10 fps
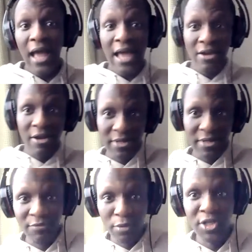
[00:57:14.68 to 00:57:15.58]
and you're a creative
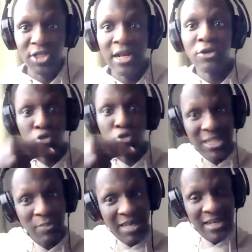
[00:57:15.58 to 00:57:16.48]
professional, you'll still
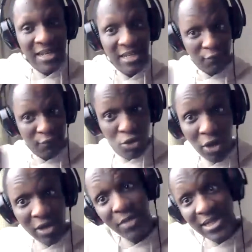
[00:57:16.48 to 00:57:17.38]
be needed in future in
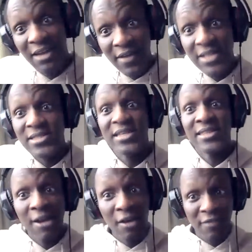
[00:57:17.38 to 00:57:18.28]
the metaverse, in the
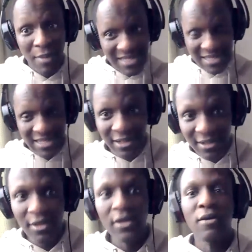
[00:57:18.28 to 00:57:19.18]
area of pharmaceutical,
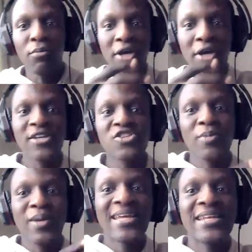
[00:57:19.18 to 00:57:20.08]
but you still need to be
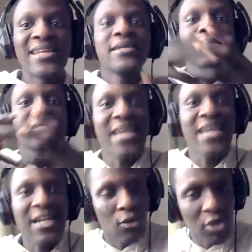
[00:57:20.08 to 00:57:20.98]
learning
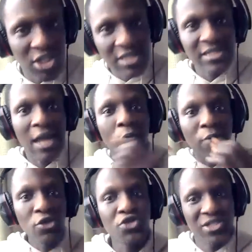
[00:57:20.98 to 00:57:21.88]
technologies that will be
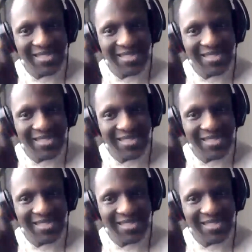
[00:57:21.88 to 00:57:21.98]
used